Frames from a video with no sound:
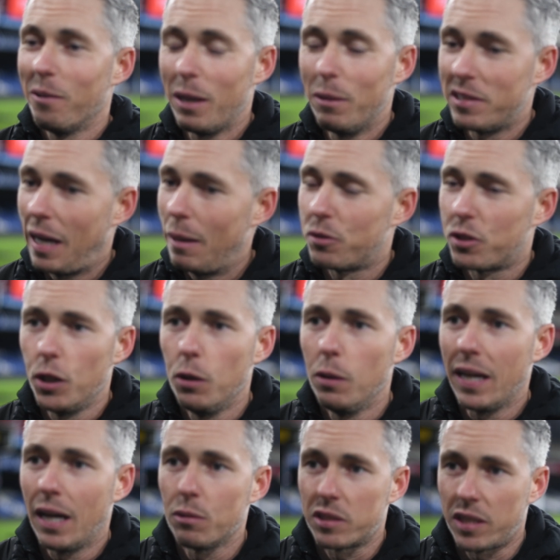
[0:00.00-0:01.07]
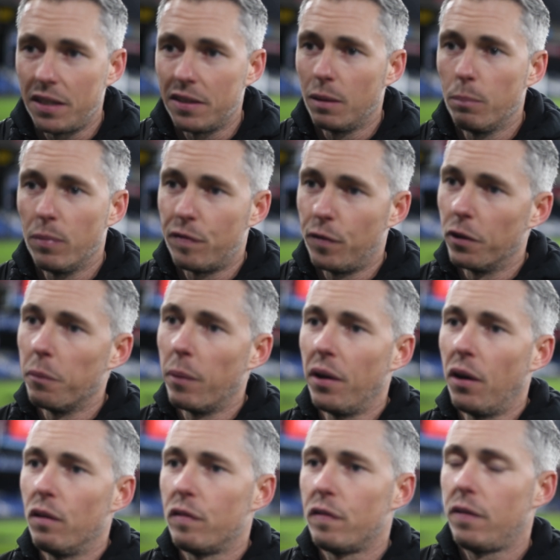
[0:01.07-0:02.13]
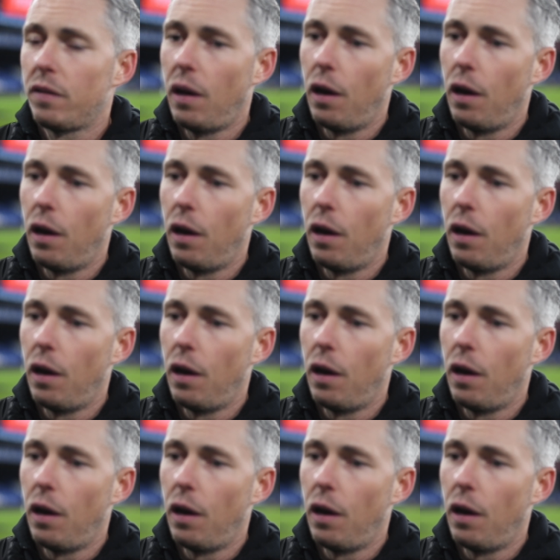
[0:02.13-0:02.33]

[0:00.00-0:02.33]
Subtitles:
He was absolutely outstanding before he went off.